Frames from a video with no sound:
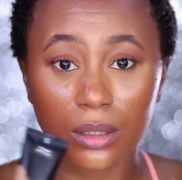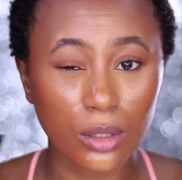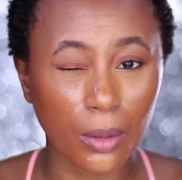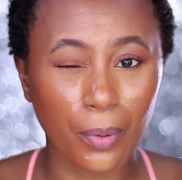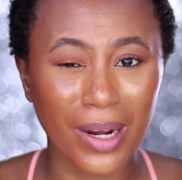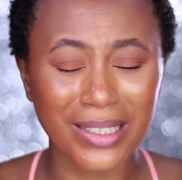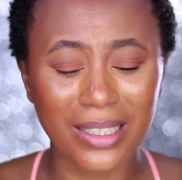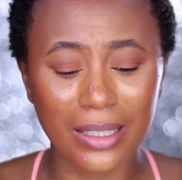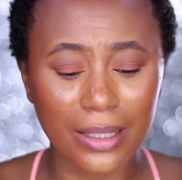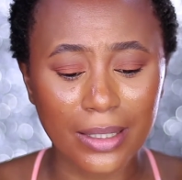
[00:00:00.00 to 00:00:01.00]

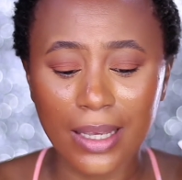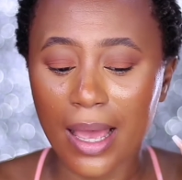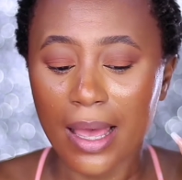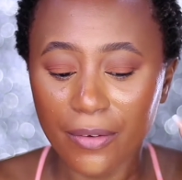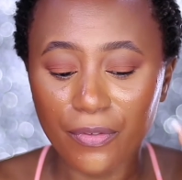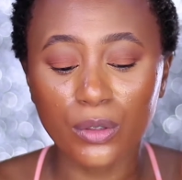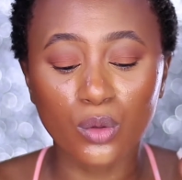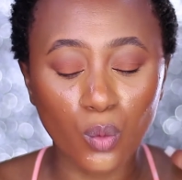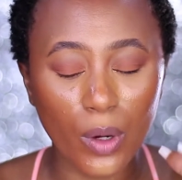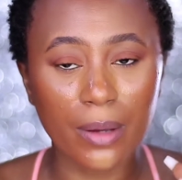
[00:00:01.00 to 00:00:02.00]
Surprisingly, it
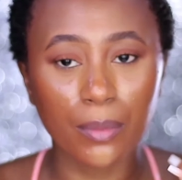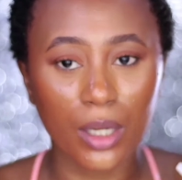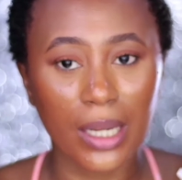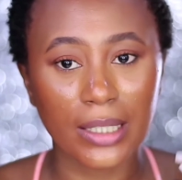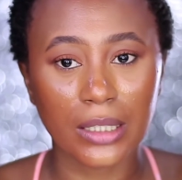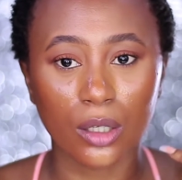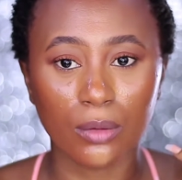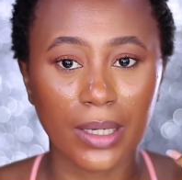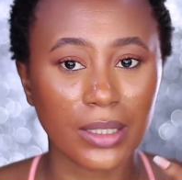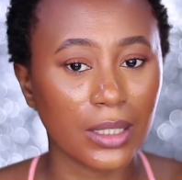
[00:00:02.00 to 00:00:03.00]
feels way more lighter
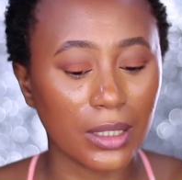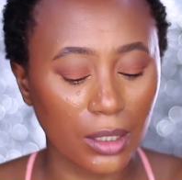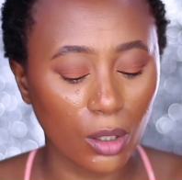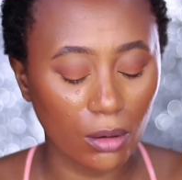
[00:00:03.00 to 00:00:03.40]
on my skin